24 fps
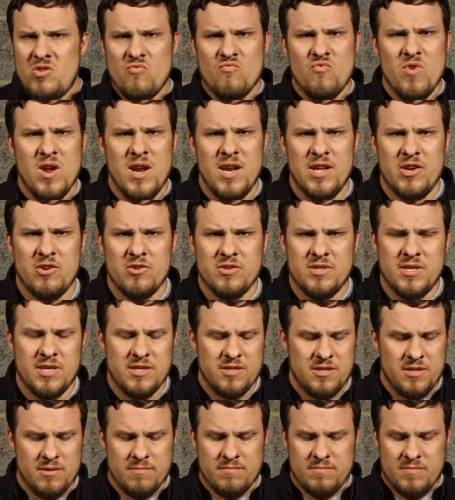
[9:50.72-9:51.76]
Really good
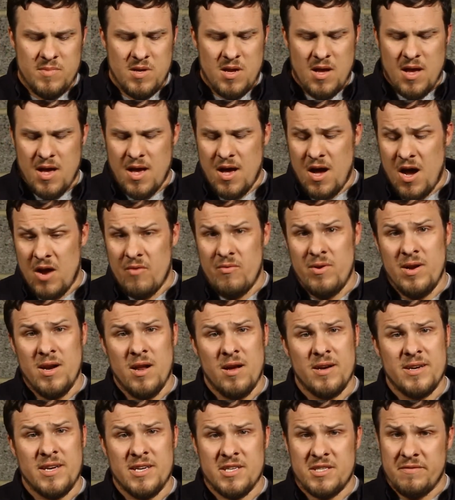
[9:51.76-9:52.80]
system. I really
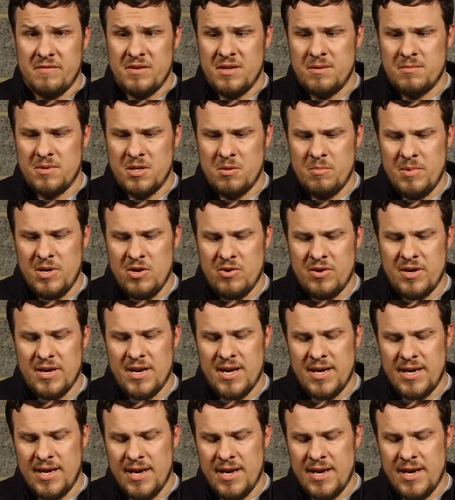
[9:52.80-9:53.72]
like it, something I'm going to be looking at